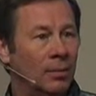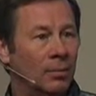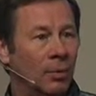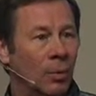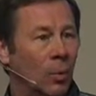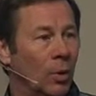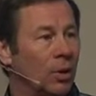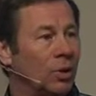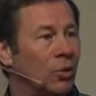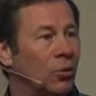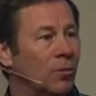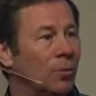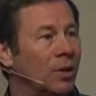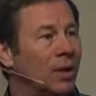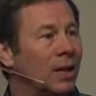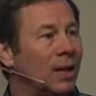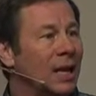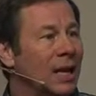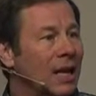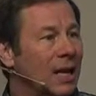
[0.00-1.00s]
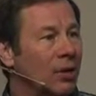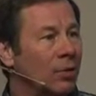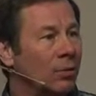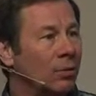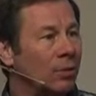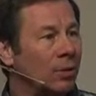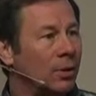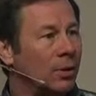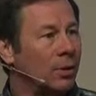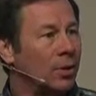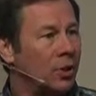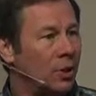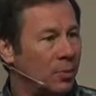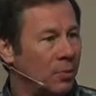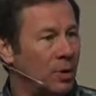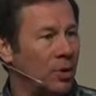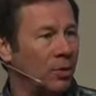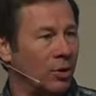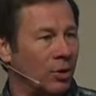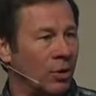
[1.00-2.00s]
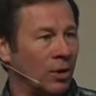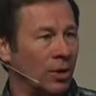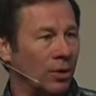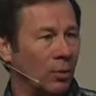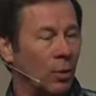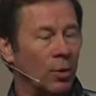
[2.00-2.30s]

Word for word: But once you've been healed spiritually,